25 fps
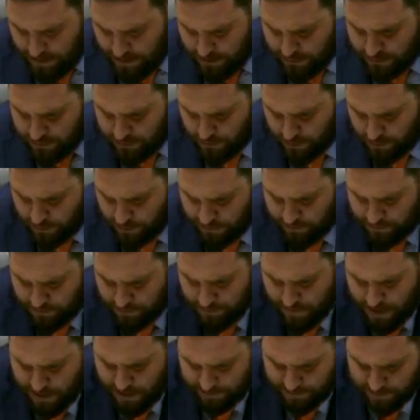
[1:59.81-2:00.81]
So,
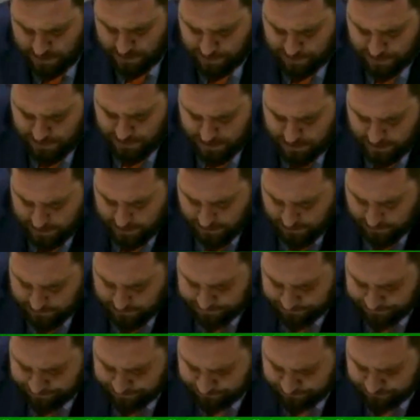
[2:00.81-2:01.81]
Madam Speaker,
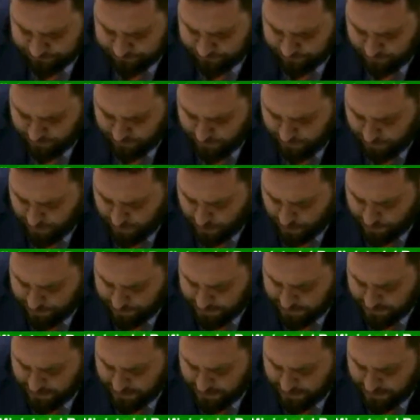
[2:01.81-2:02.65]
I'm